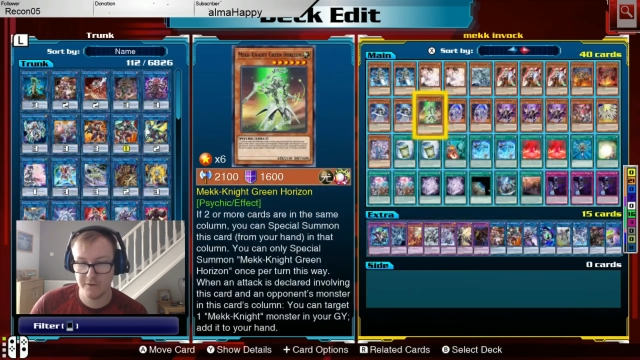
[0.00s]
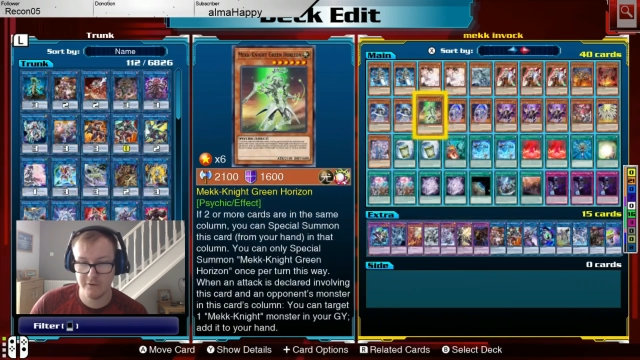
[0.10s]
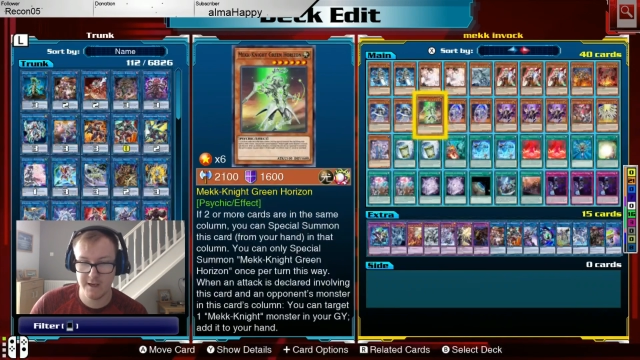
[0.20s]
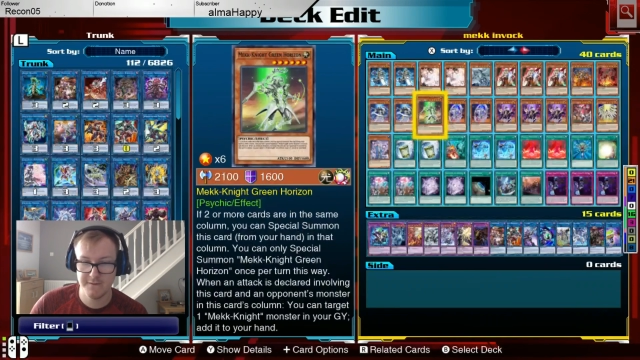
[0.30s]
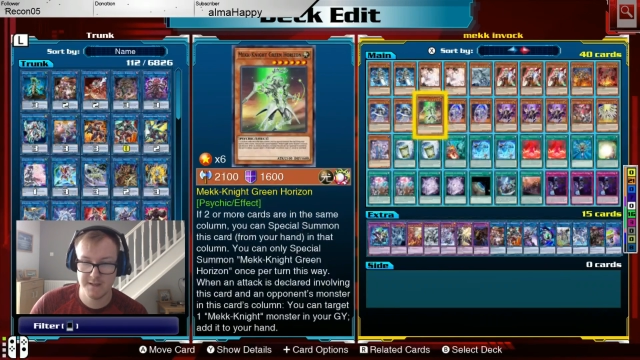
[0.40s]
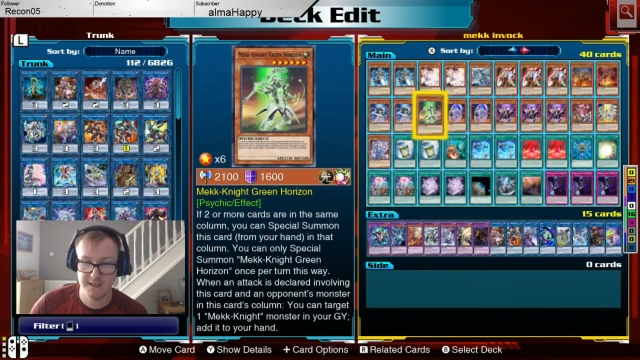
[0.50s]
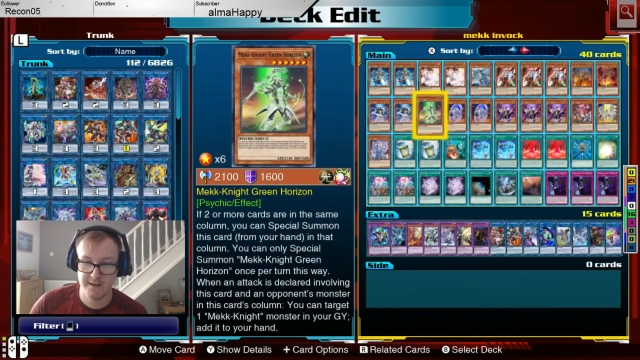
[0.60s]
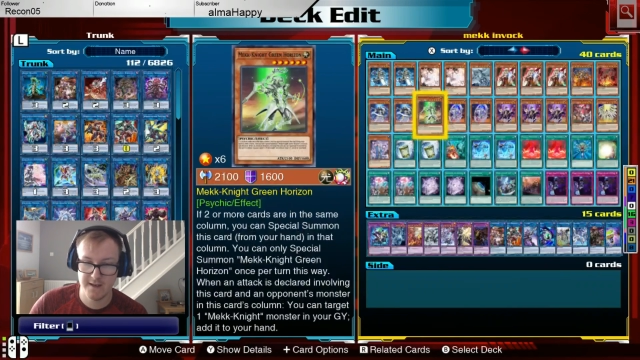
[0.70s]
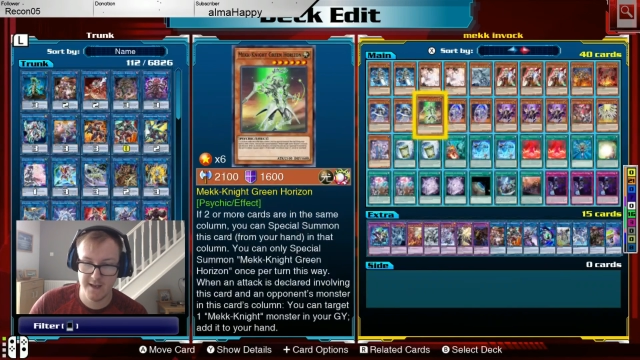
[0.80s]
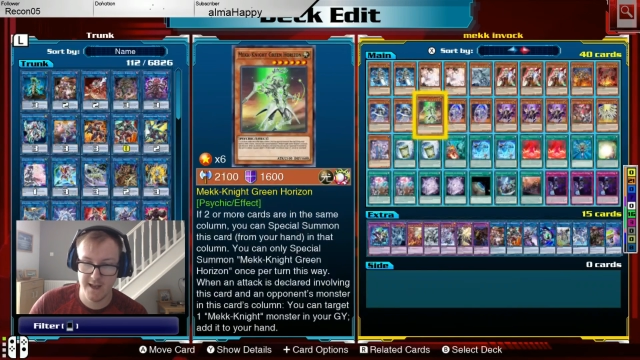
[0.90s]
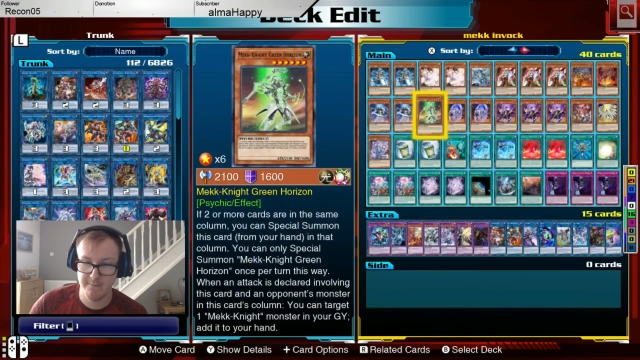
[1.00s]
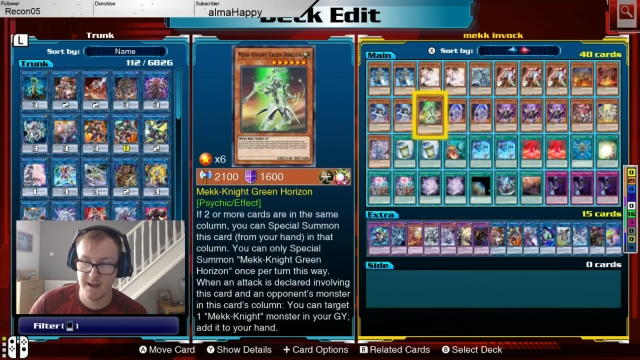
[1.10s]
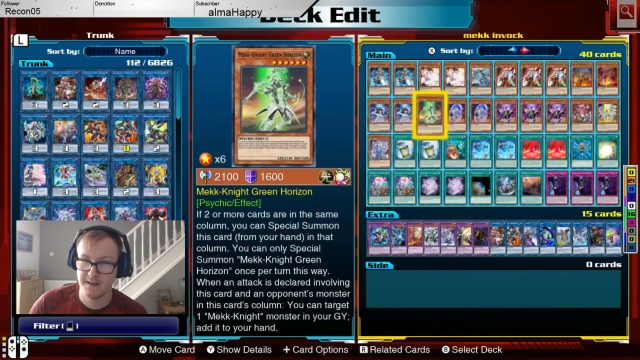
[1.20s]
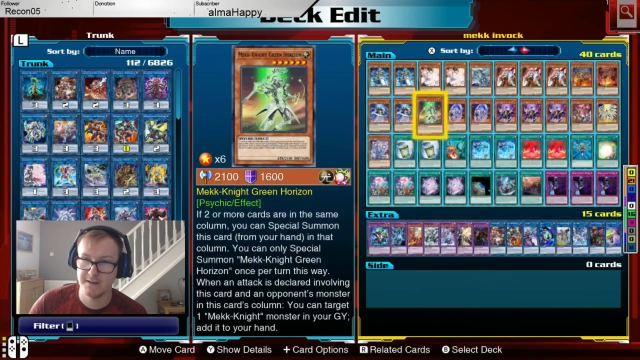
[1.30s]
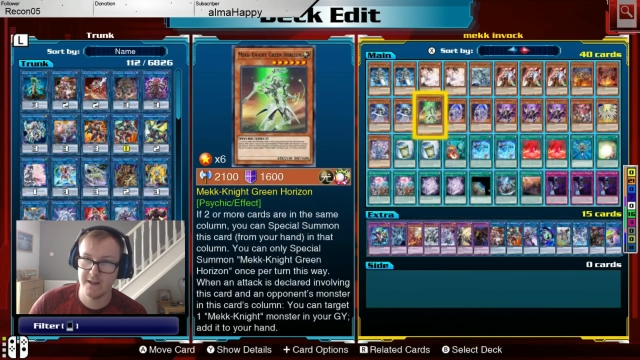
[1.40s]
your grave to your
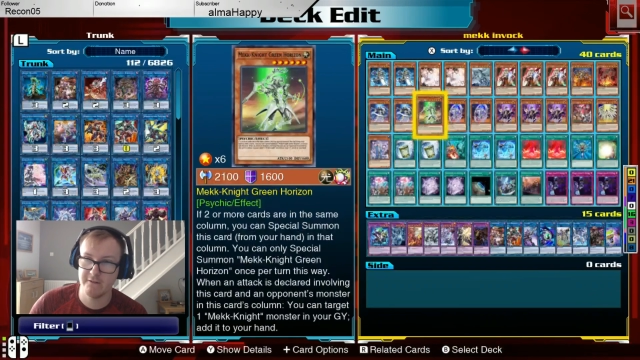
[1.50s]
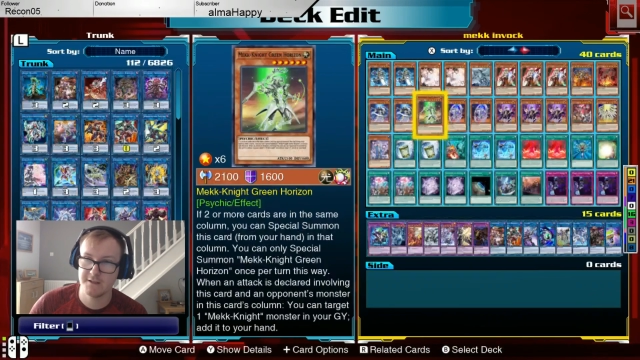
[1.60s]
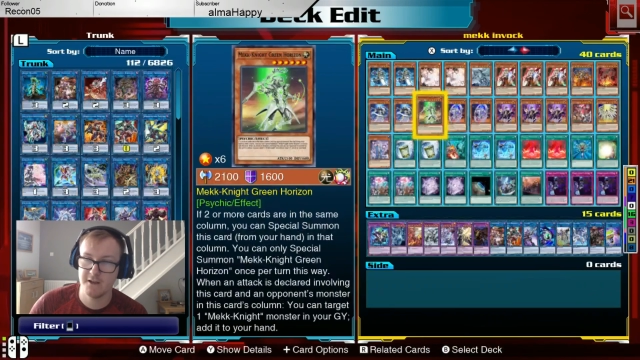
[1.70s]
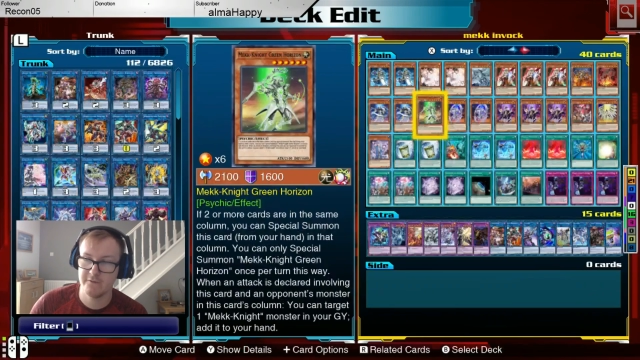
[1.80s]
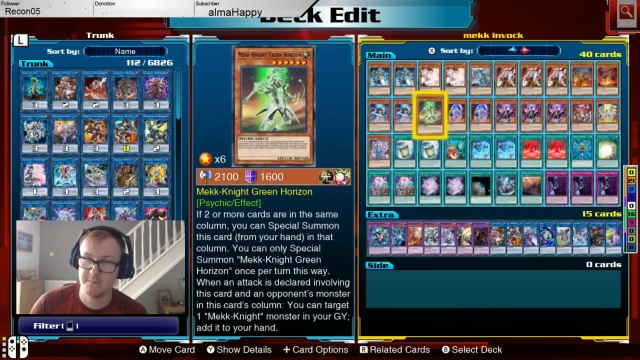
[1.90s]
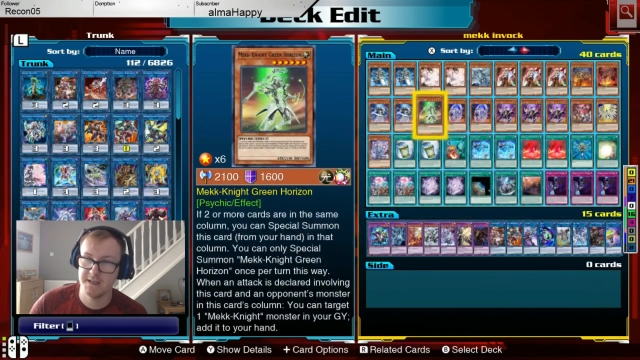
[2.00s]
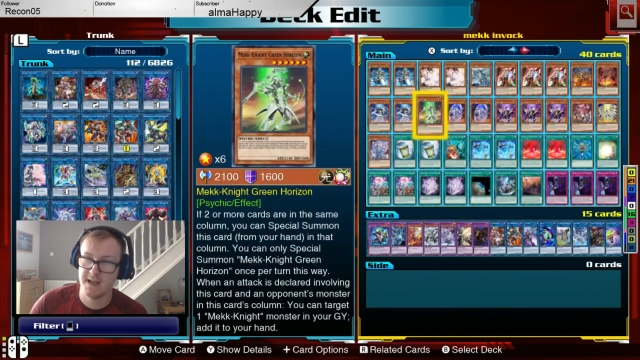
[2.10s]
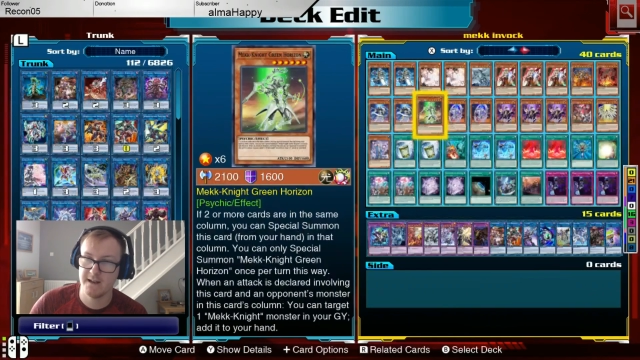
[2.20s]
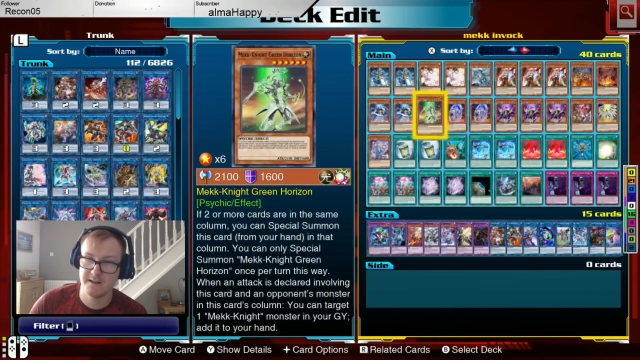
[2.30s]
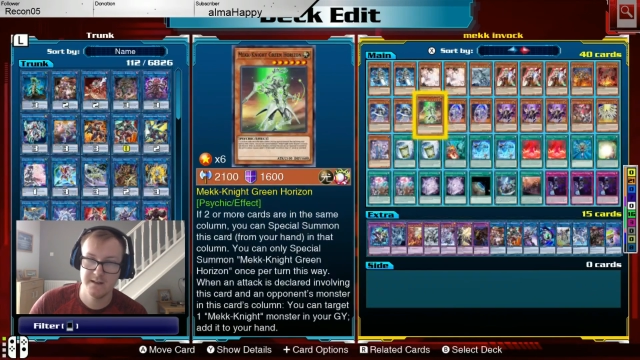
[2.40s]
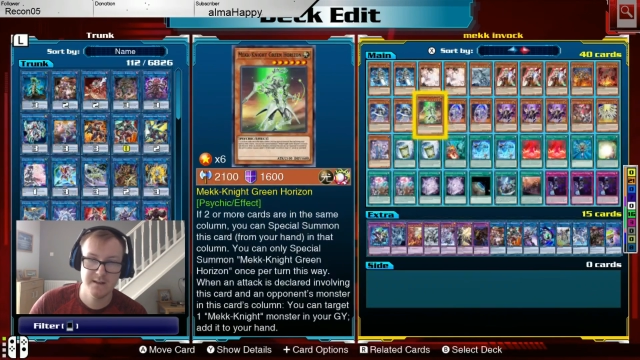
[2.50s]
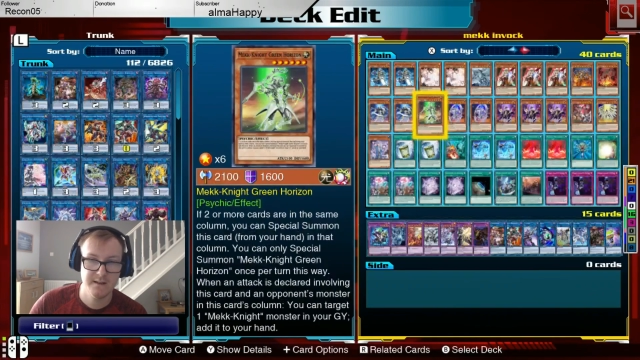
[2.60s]
hand, though it's not from your deck.